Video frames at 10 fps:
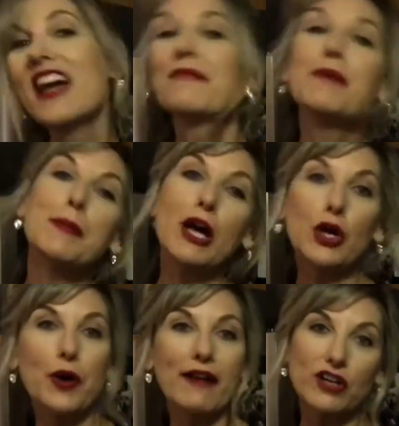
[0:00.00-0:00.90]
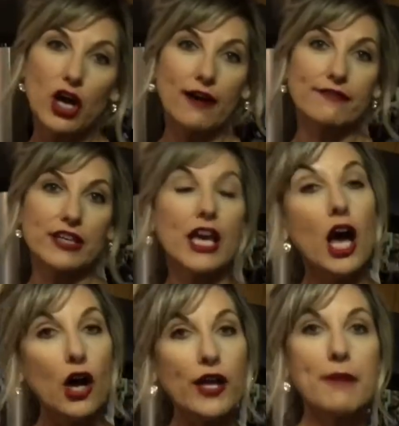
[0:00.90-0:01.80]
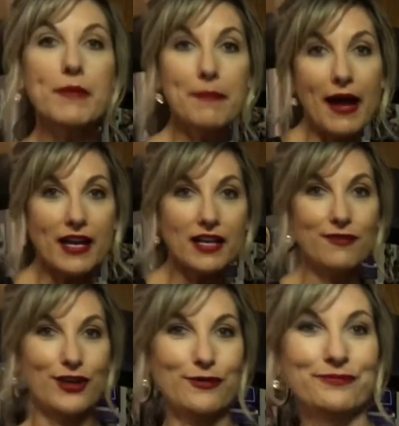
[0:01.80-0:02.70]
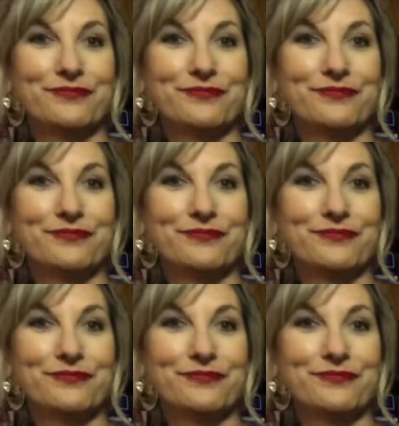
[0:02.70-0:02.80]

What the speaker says: Maybe I'll go have a coffee. Okay, be back in a few.